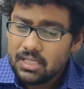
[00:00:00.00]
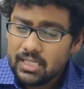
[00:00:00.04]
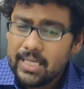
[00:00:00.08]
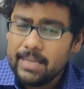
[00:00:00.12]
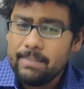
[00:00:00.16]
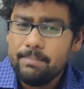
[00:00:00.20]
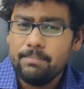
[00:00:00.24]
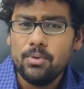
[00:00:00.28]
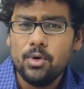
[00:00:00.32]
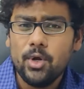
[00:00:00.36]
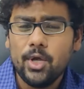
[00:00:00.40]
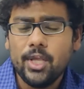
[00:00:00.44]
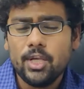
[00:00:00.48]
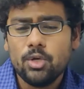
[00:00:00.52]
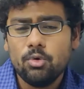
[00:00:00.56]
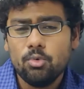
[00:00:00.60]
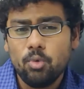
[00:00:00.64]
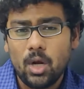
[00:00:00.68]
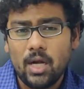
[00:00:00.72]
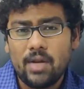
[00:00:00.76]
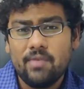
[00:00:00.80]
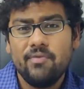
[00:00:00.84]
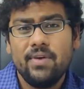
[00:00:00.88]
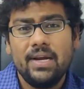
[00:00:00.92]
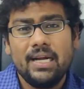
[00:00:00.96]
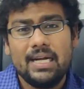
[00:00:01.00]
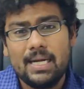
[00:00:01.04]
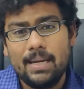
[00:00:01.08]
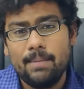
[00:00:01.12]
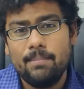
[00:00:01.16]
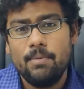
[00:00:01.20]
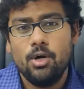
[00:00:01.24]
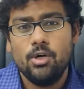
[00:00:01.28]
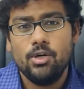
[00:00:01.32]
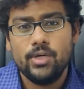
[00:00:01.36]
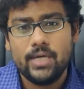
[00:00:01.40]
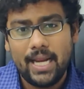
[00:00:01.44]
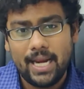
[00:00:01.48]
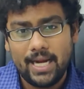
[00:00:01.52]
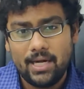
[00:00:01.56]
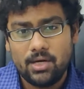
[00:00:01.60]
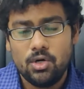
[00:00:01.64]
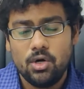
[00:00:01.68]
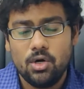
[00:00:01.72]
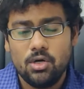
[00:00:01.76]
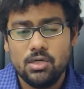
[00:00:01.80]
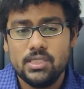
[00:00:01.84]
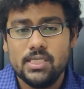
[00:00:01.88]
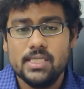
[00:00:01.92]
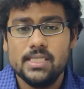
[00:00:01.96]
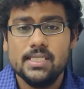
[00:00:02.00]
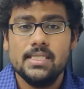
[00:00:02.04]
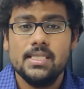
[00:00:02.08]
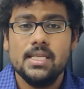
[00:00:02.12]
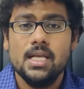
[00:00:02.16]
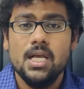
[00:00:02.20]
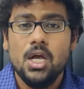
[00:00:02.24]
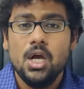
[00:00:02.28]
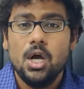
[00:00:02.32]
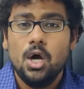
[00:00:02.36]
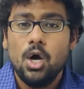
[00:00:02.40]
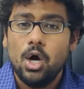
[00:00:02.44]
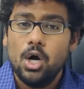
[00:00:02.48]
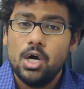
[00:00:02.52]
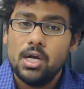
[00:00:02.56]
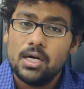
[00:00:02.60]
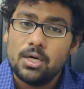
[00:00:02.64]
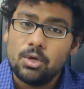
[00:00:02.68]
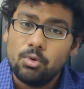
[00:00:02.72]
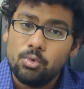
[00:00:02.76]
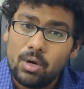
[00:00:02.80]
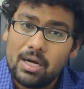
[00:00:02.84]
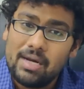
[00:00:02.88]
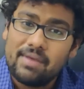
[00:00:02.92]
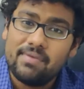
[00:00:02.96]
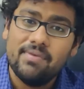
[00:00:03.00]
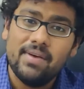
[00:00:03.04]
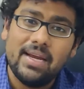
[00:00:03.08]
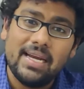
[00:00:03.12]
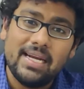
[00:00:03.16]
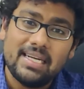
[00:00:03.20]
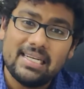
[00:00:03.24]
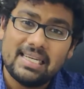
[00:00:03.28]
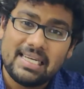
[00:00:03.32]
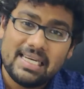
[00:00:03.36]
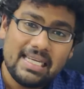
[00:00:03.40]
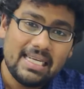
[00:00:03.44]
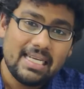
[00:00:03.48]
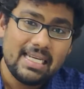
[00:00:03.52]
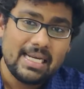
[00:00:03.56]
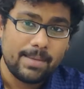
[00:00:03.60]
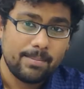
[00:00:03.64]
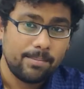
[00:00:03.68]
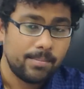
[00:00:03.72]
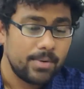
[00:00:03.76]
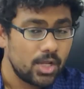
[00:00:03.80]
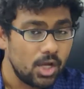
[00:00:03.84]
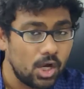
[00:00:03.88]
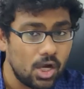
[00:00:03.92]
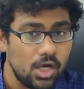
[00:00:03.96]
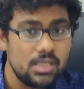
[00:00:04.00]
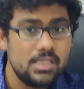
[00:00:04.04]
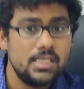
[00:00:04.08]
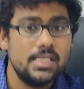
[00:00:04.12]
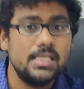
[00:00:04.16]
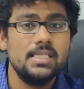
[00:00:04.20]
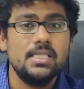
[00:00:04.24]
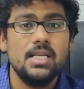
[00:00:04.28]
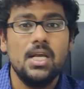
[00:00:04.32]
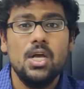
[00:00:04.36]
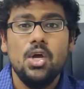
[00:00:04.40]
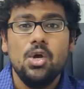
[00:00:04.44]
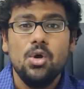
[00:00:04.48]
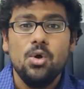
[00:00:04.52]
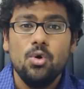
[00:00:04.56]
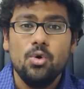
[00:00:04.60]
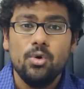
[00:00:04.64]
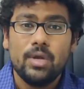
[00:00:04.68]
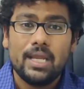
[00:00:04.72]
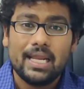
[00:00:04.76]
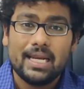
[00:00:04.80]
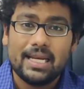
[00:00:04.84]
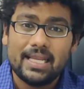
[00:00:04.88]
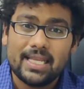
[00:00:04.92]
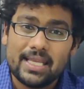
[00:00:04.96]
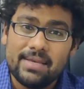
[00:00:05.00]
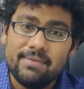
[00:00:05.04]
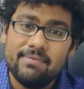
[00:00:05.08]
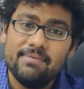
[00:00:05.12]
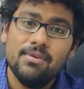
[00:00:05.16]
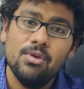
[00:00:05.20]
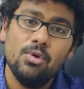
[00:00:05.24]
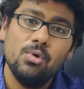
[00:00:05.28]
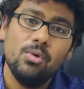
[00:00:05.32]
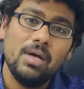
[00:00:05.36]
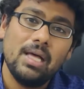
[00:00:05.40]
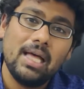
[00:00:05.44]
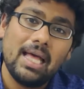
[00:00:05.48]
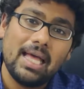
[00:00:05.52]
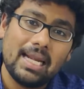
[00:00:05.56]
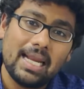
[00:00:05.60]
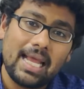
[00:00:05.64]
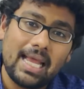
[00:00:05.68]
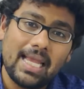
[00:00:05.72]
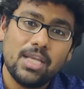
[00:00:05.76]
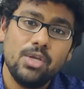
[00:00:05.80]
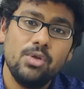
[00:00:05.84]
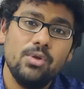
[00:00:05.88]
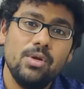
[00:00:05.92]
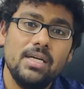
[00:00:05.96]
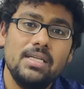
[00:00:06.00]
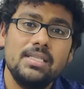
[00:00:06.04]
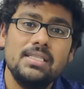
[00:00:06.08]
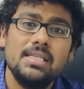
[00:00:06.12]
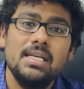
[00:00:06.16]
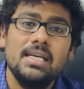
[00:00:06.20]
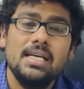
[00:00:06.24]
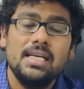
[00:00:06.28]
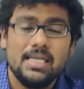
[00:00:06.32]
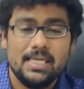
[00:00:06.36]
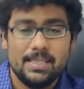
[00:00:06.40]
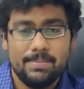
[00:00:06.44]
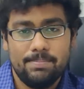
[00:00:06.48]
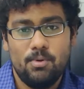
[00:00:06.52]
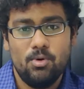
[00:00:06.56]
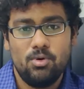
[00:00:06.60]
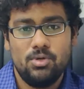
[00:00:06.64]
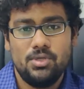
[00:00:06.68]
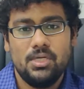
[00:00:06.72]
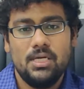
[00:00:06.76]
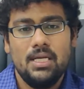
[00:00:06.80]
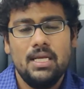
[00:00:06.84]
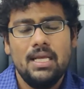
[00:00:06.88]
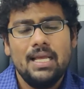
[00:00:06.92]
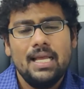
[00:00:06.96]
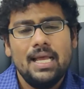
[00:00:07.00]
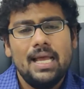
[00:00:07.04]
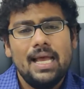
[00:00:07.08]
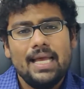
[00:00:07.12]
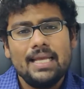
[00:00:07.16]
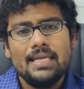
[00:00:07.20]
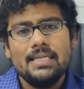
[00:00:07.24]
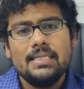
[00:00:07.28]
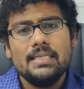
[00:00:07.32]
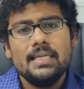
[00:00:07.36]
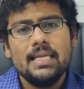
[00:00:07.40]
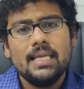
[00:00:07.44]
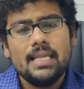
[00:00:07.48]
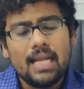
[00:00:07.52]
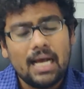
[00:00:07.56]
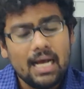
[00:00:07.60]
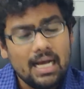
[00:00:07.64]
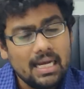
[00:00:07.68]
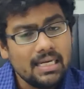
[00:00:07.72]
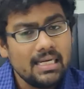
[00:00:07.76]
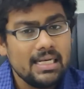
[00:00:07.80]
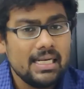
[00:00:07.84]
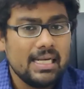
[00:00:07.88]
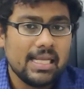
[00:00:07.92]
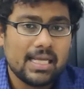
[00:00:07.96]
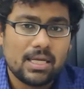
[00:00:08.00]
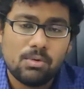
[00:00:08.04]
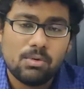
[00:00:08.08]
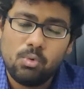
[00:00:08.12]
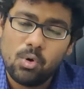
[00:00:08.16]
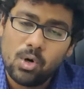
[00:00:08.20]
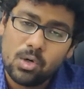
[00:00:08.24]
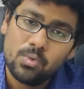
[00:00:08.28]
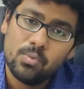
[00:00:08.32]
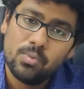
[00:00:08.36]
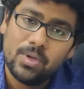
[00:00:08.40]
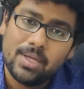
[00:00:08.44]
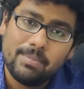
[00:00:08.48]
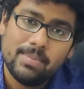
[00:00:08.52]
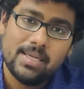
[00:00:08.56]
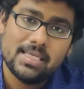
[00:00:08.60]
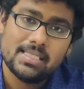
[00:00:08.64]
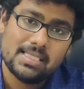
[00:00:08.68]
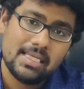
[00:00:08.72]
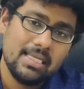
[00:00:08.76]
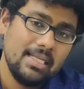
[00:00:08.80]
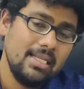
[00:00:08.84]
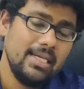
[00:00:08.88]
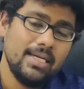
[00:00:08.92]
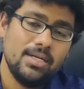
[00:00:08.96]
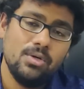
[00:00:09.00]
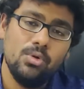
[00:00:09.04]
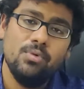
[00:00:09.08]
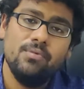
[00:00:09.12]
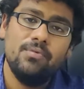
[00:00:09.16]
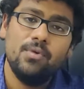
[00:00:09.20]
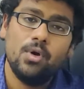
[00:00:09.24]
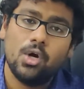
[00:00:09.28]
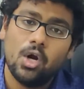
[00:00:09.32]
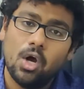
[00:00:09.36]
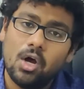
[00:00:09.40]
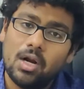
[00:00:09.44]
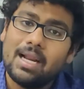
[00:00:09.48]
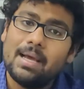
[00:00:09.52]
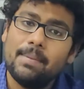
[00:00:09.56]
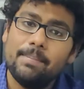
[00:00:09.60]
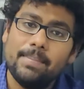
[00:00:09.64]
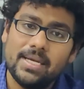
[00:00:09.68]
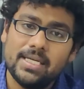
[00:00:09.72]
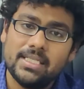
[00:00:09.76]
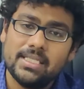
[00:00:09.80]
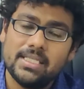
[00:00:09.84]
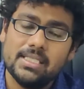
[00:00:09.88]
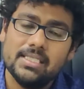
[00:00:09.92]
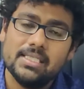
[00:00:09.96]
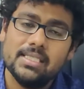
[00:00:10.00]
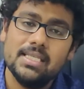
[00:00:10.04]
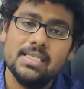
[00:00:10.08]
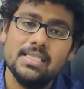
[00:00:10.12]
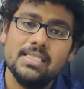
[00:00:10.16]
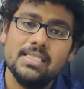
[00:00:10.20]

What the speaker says: employ qualified laboratory andrologists or qualified clinical embryologists who can give you an accurate report. And in our clinic, what we basically do for all our patients